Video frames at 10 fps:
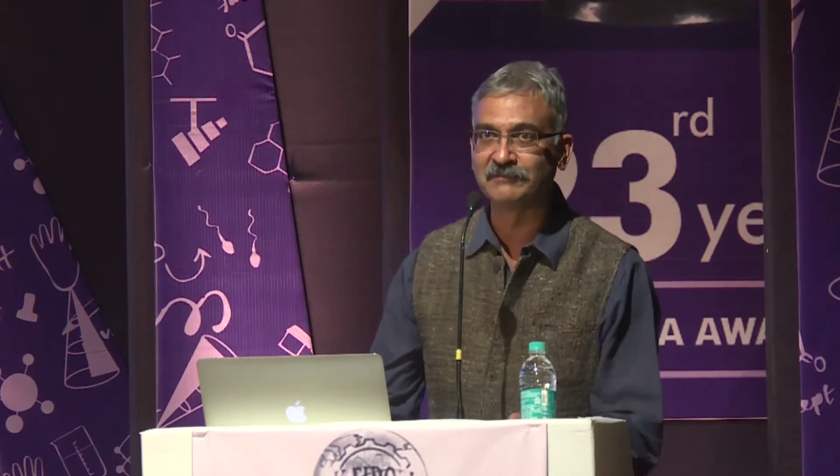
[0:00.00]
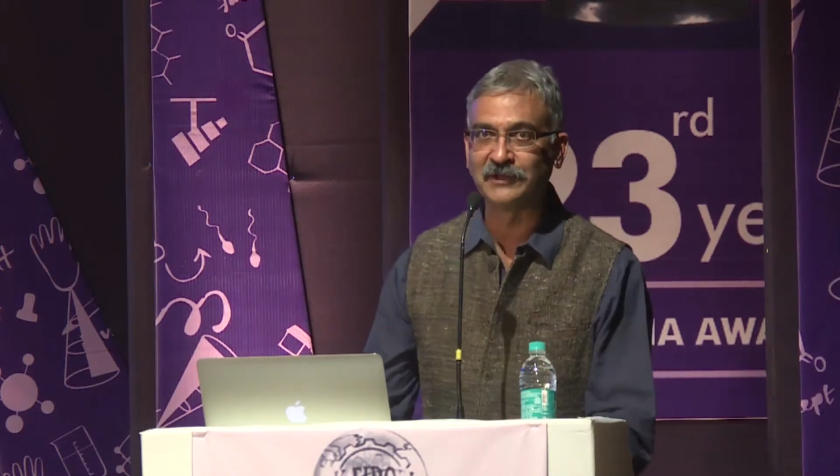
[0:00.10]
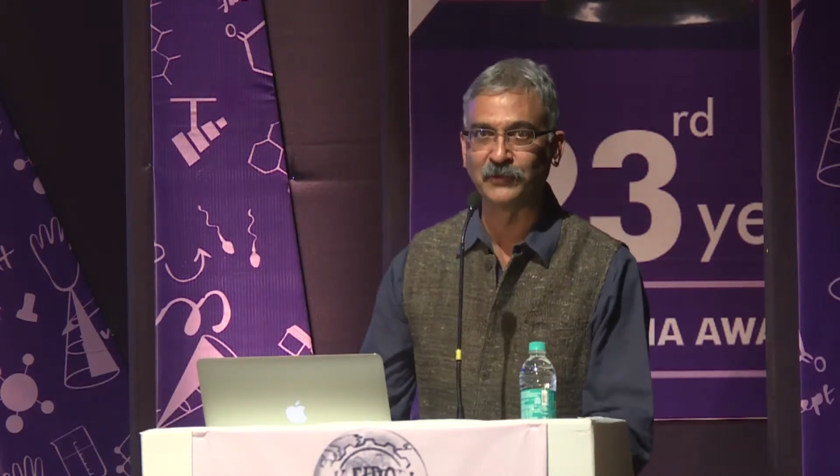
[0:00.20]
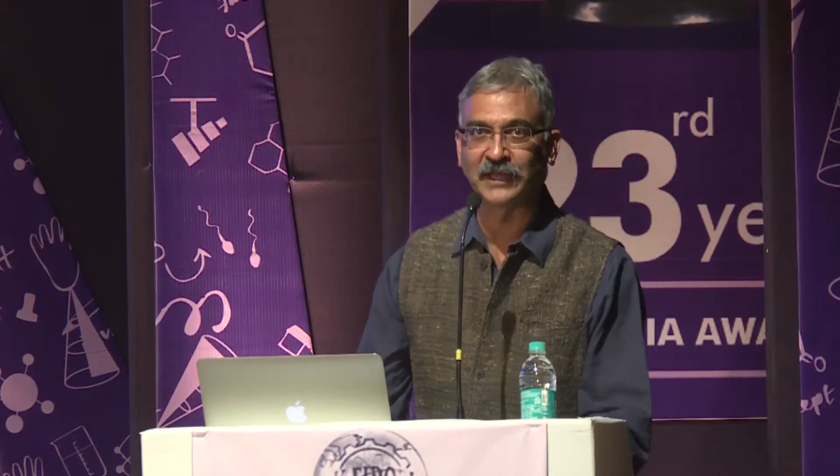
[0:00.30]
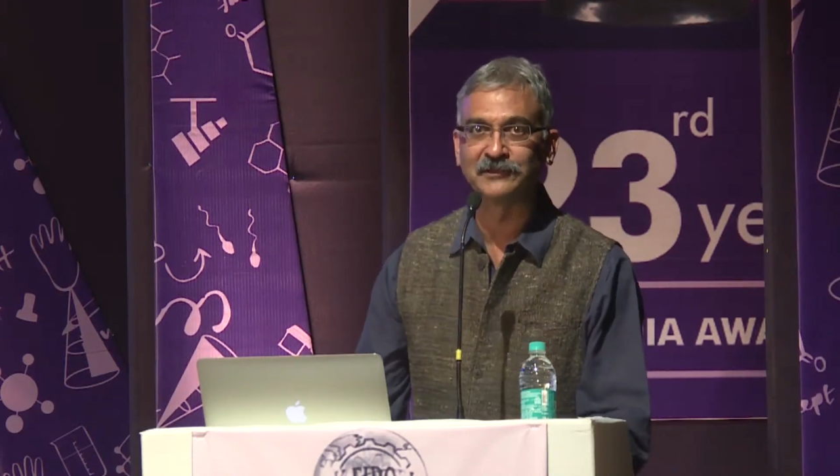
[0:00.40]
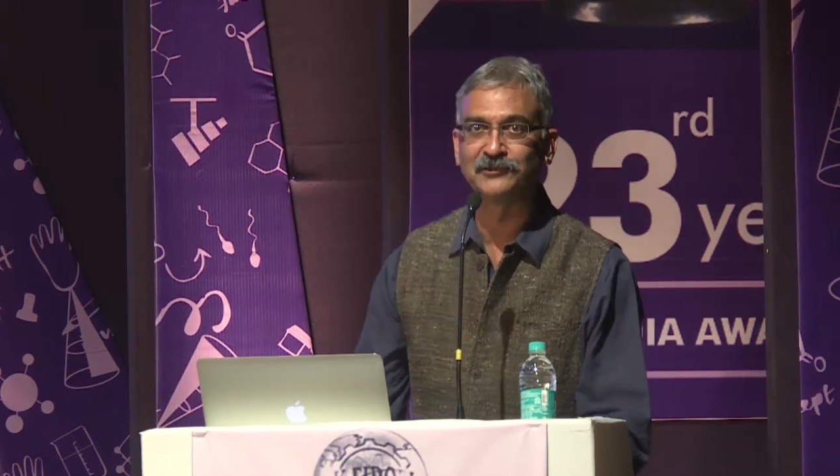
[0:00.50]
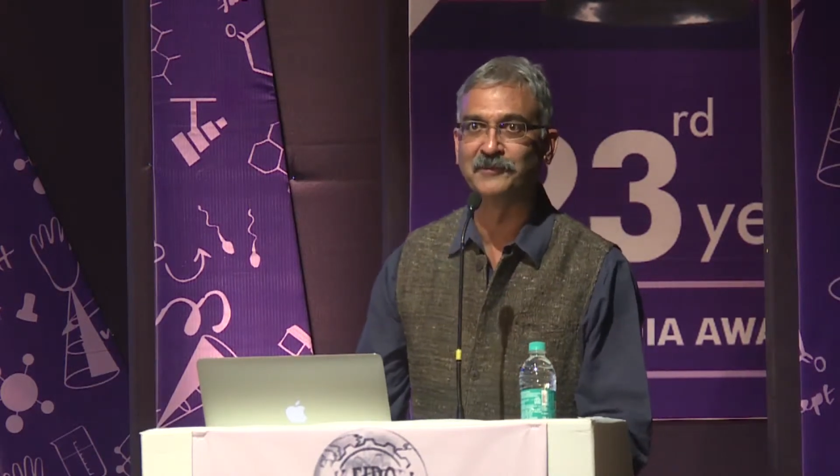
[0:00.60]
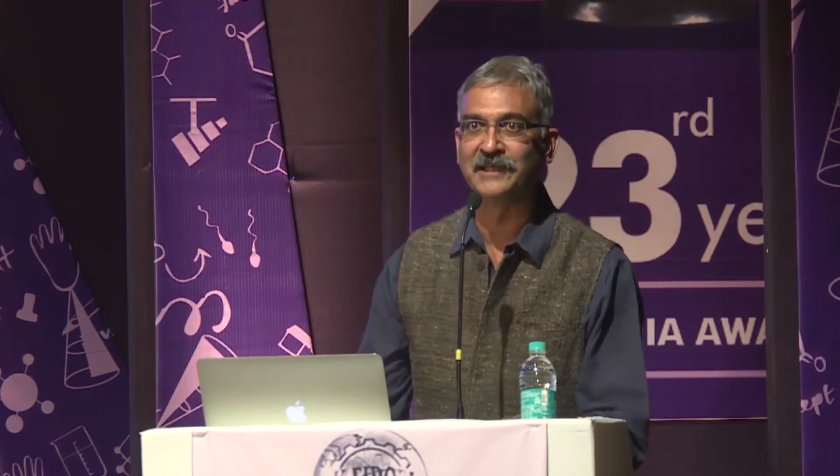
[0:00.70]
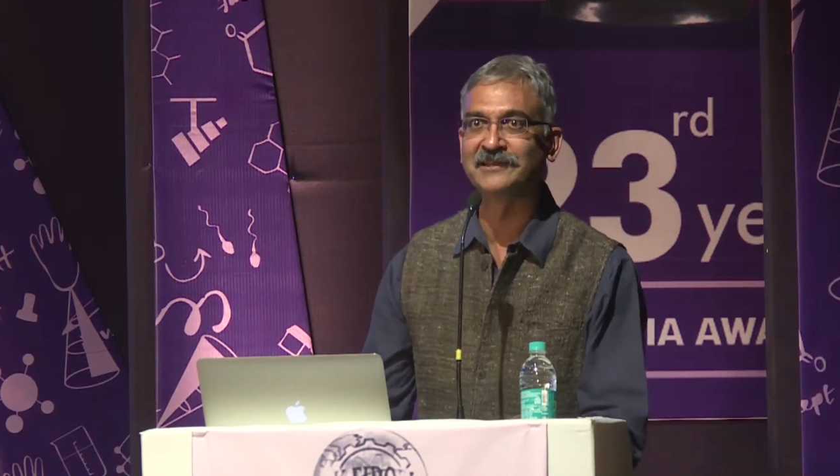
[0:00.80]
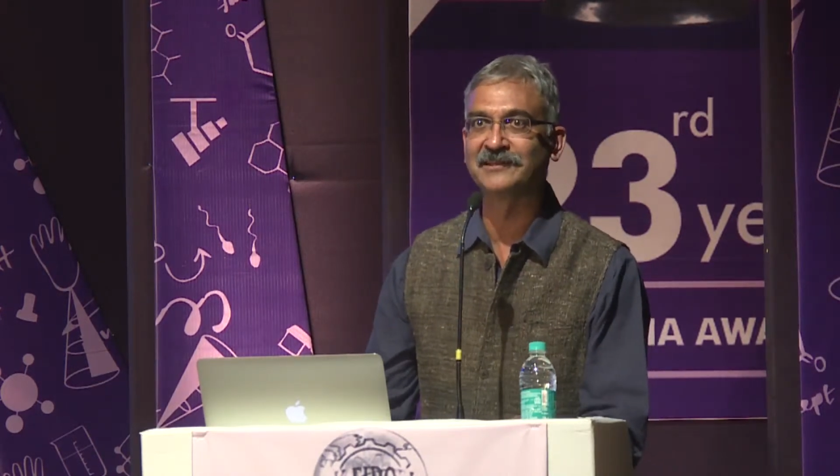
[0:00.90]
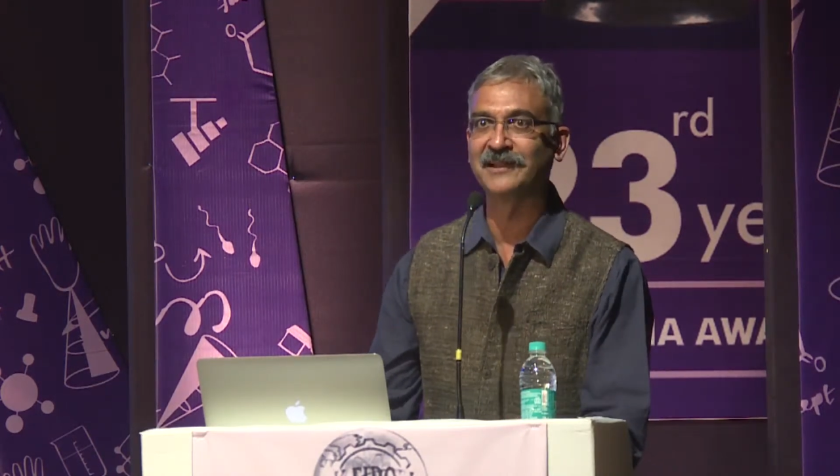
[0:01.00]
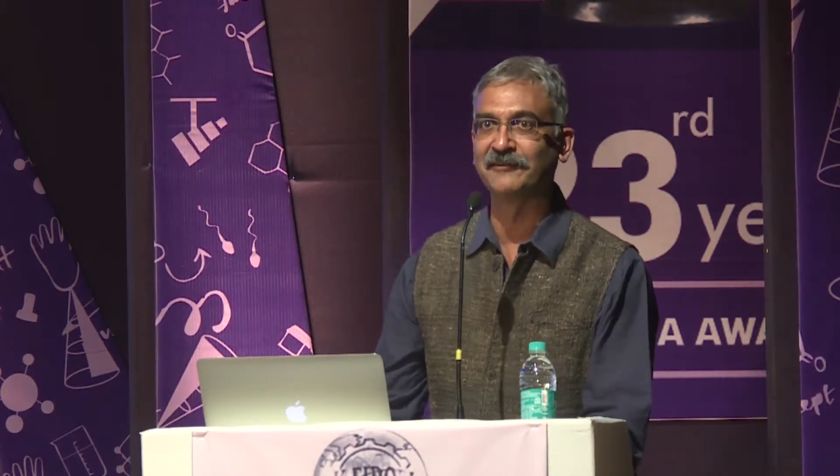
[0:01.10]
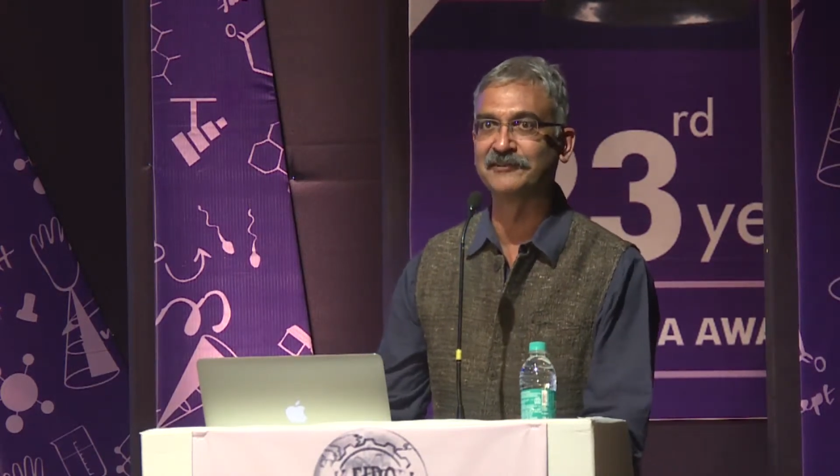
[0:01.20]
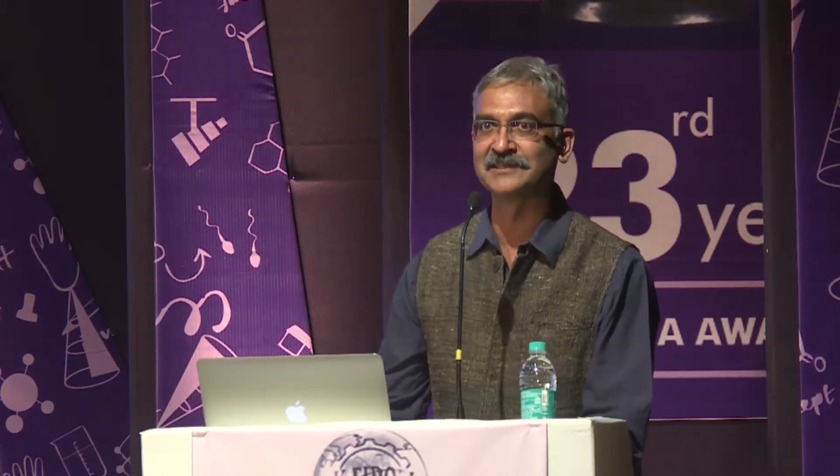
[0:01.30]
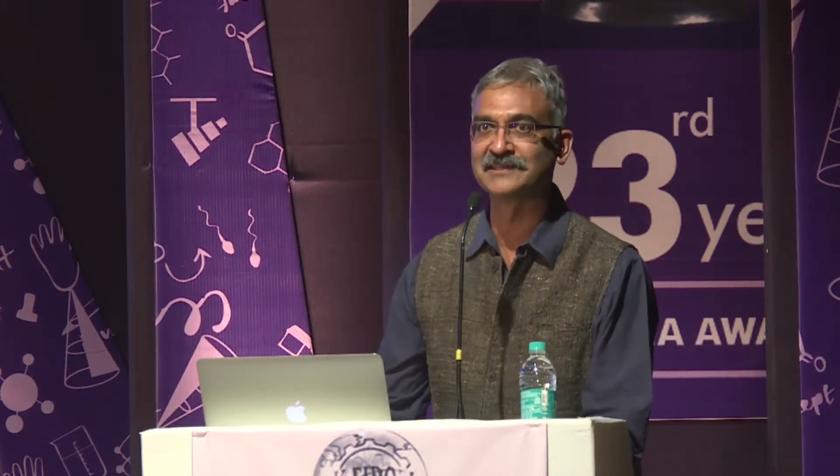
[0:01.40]
to get to the meat
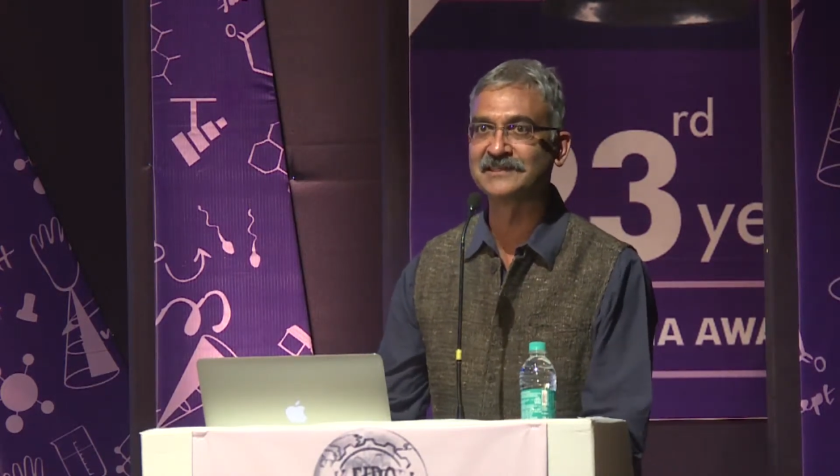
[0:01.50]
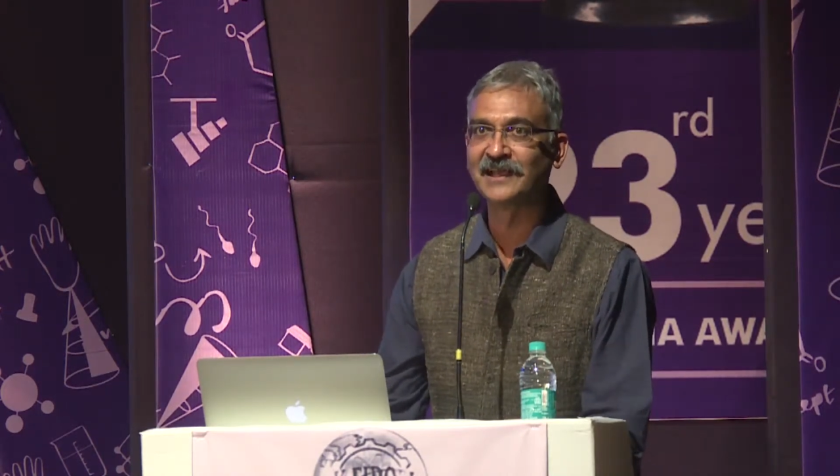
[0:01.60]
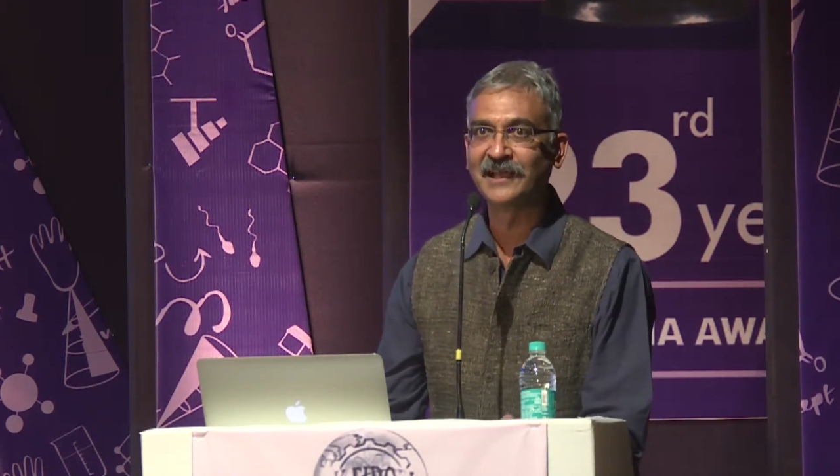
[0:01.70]
of this